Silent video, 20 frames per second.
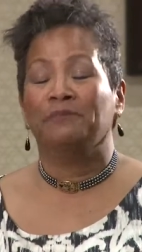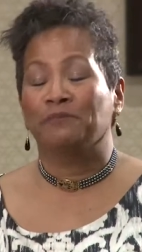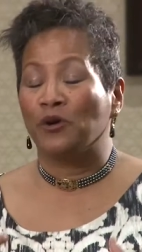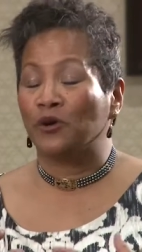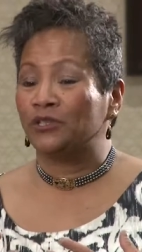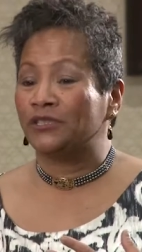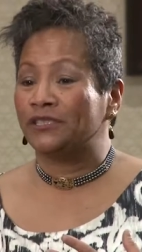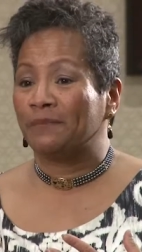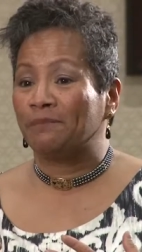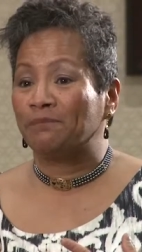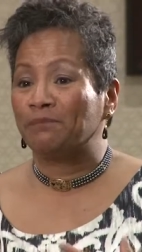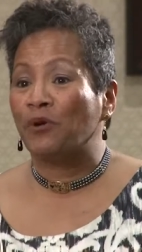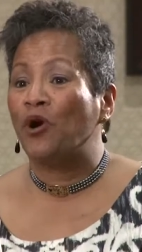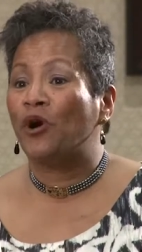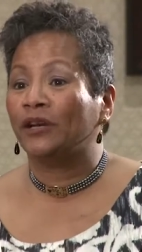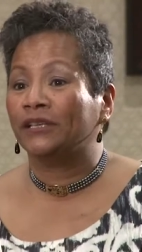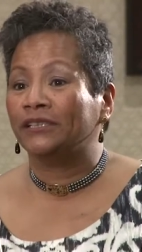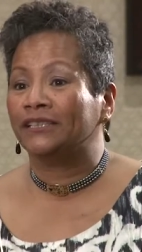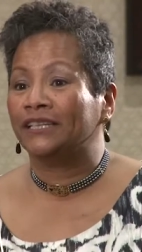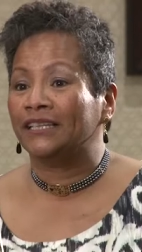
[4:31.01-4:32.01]
most
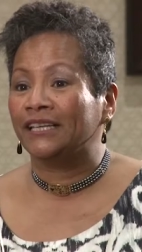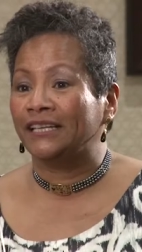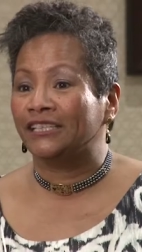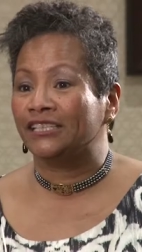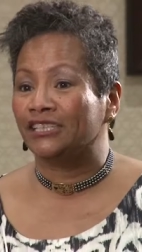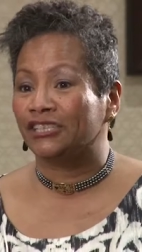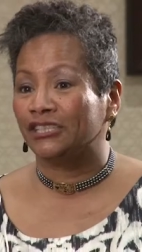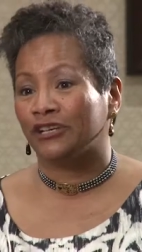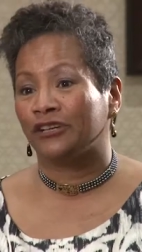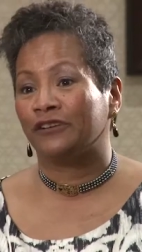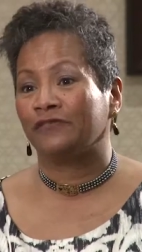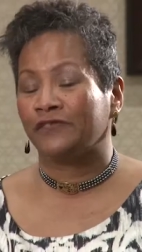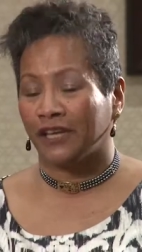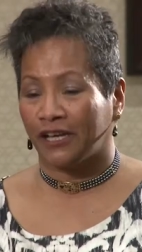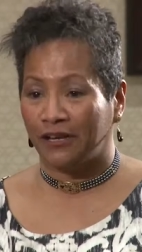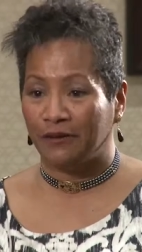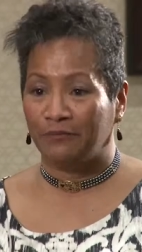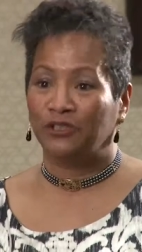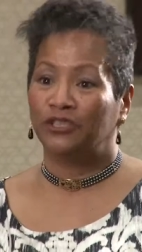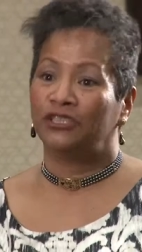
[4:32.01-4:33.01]
importantly, serve
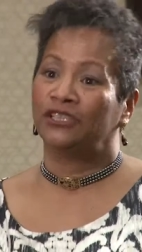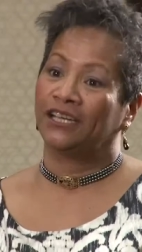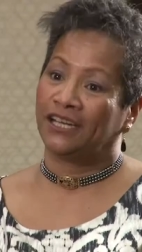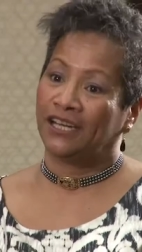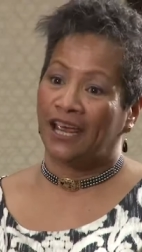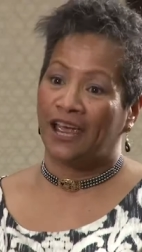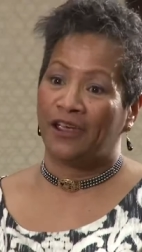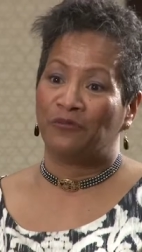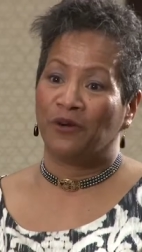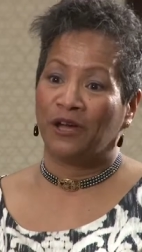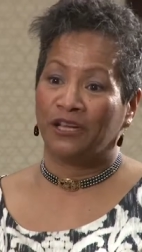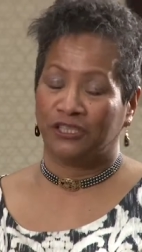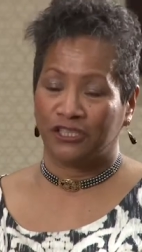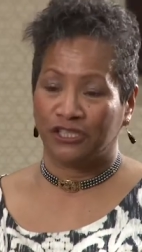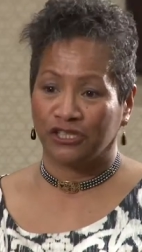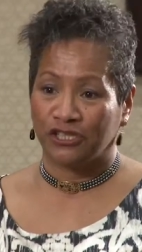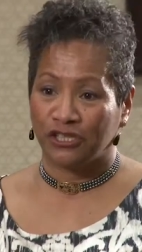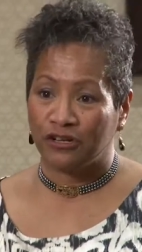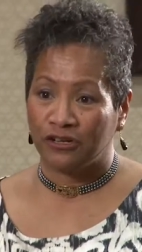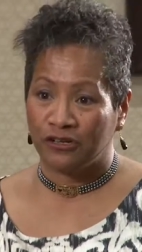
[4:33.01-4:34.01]
the community I want to
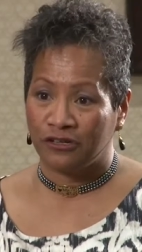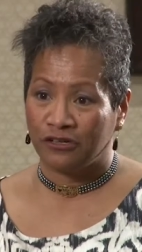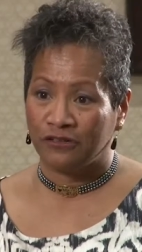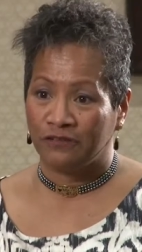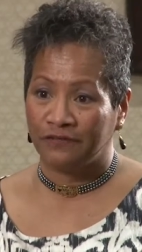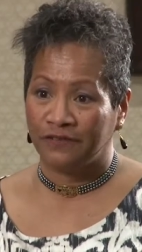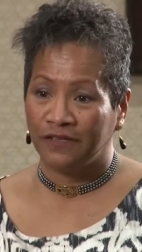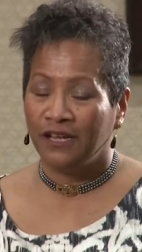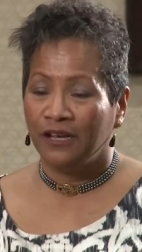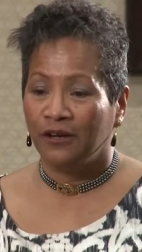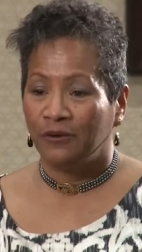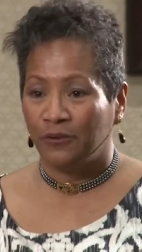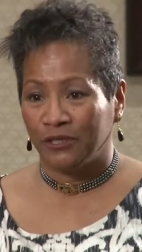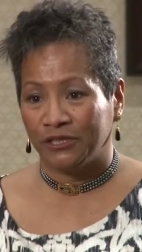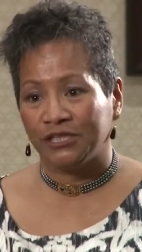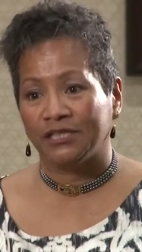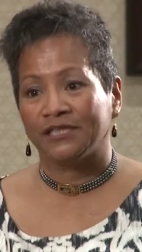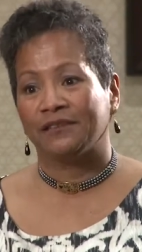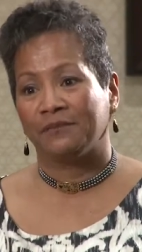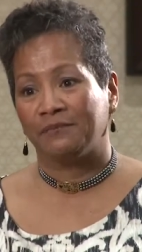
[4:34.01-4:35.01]
serve,
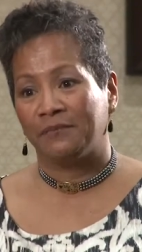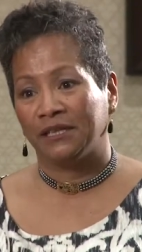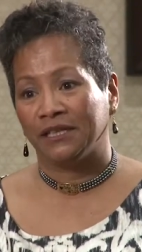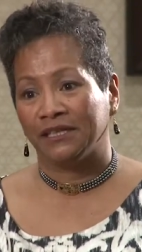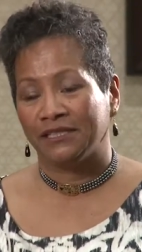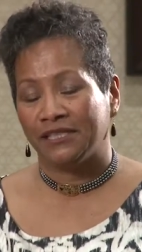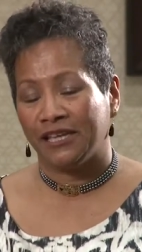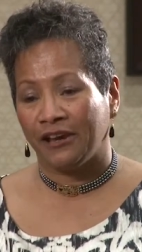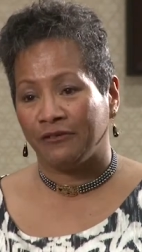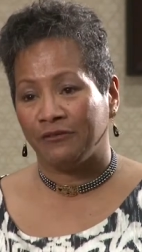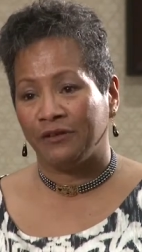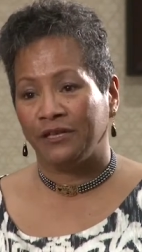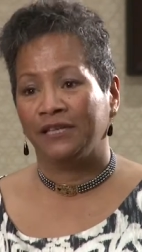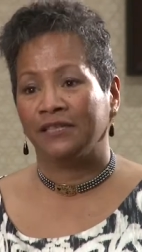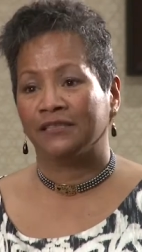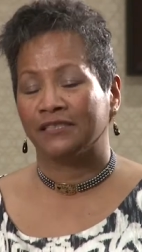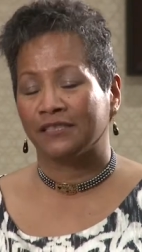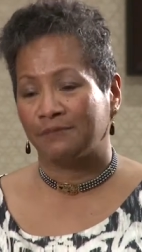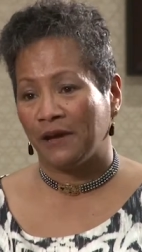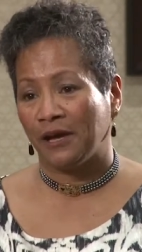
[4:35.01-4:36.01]
which is the
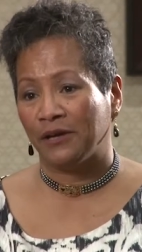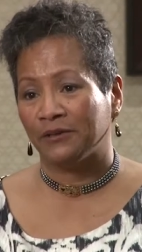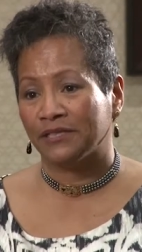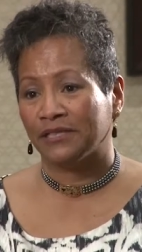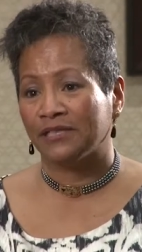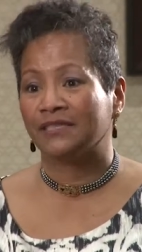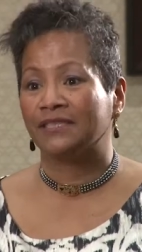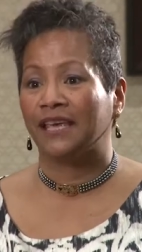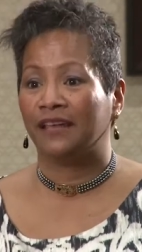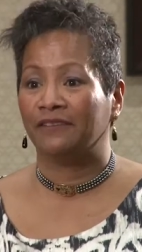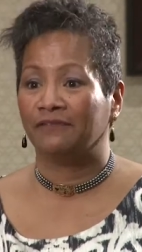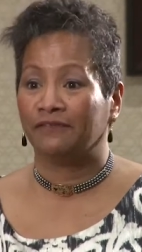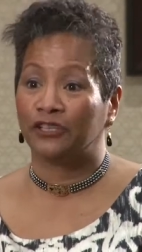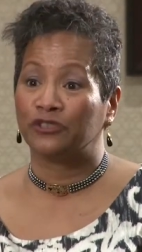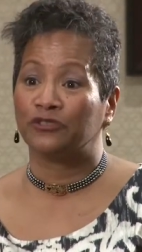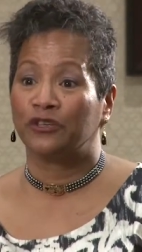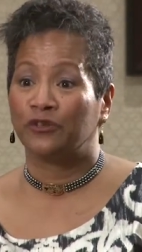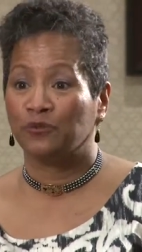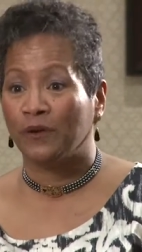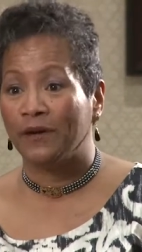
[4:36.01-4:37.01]
military spouses and
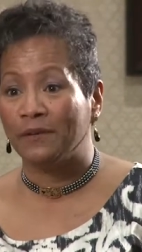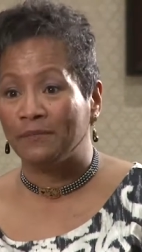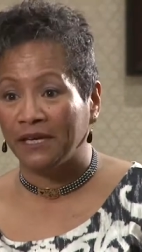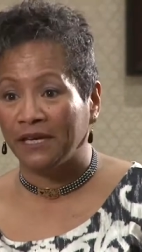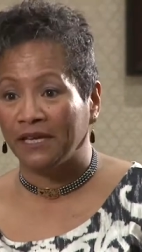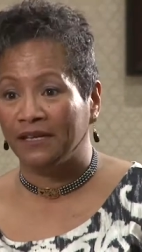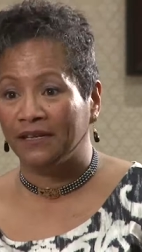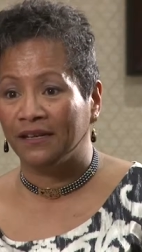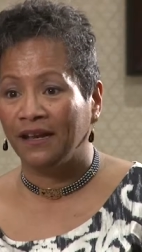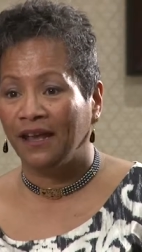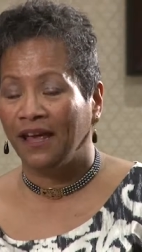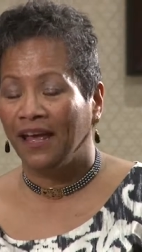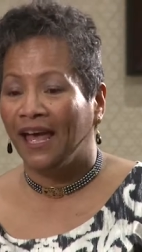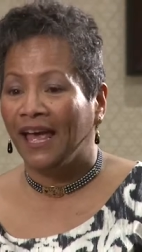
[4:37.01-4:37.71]
veteran women.